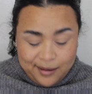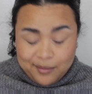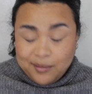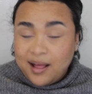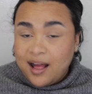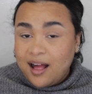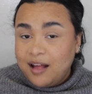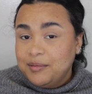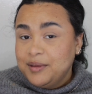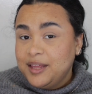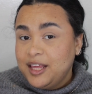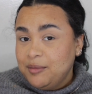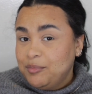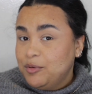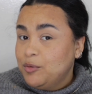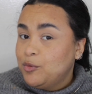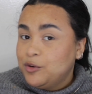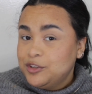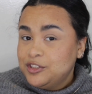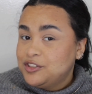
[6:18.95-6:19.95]
It'll help keep
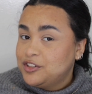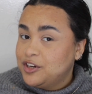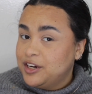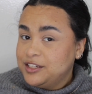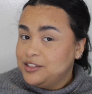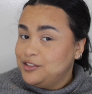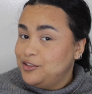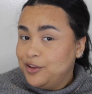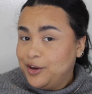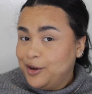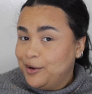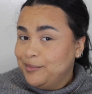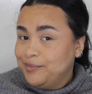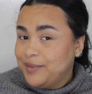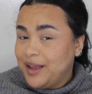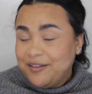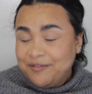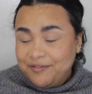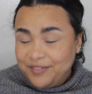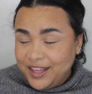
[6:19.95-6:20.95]
you moisturized, you know,
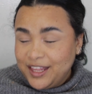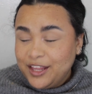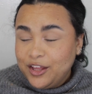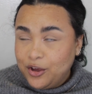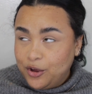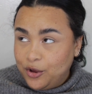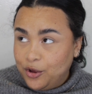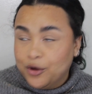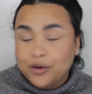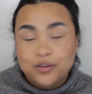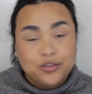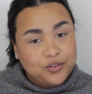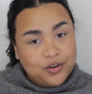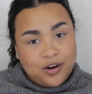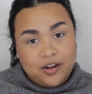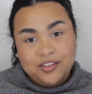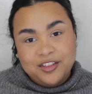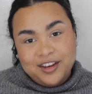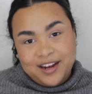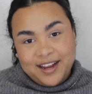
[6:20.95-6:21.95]
and feeling good
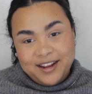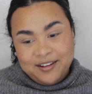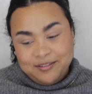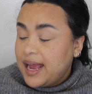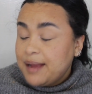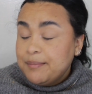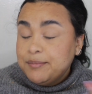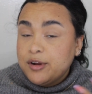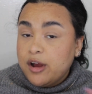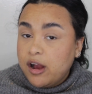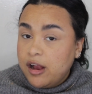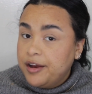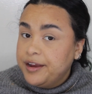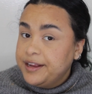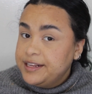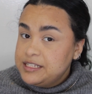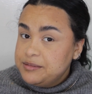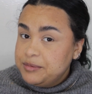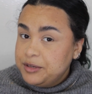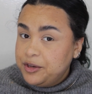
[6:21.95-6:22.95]
throughout the day. I'm not
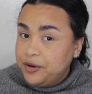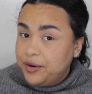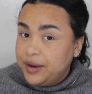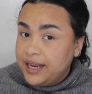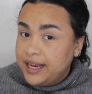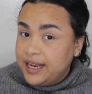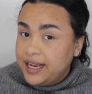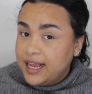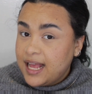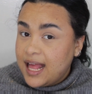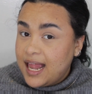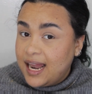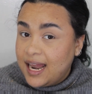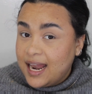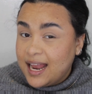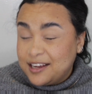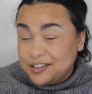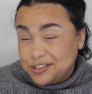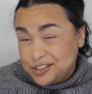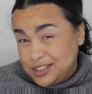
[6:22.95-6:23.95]
going to be doing
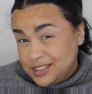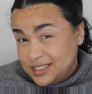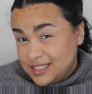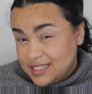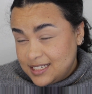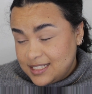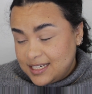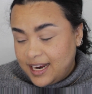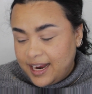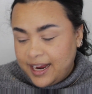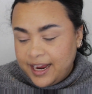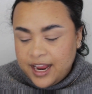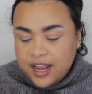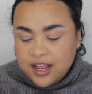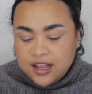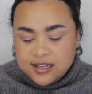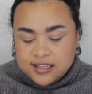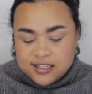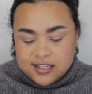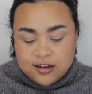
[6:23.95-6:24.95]
lashes today,
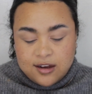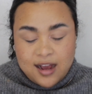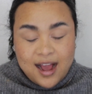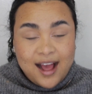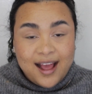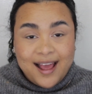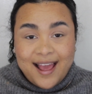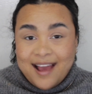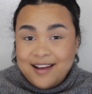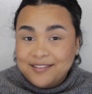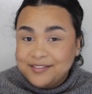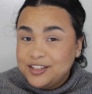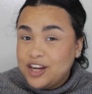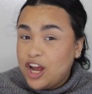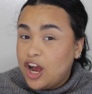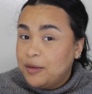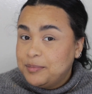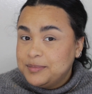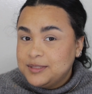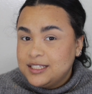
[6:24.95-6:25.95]
so I haven't
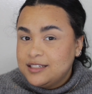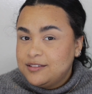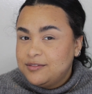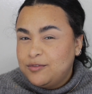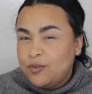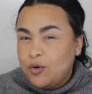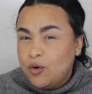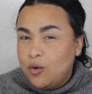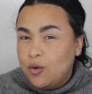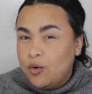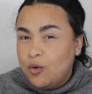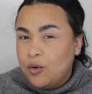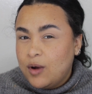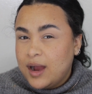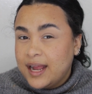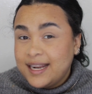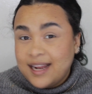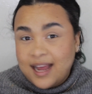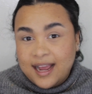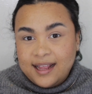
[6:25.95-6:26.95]
opted
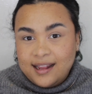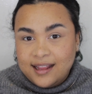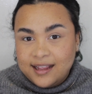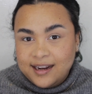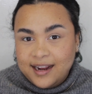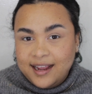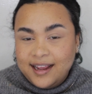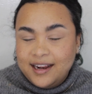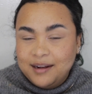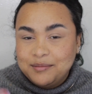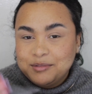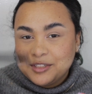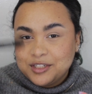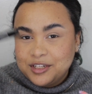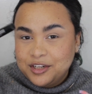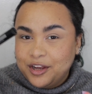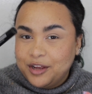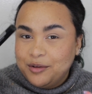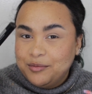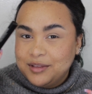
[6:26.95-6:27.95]
for an eyeliner. I'm just
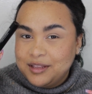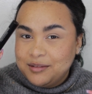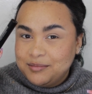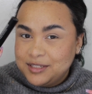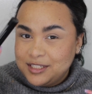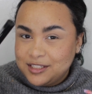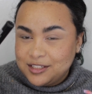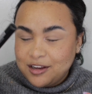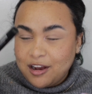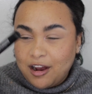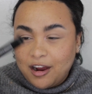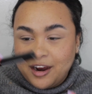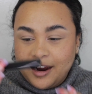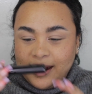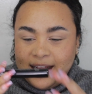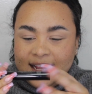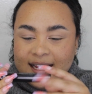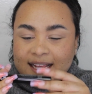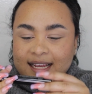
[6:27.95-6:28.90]
going to go in with a mascara.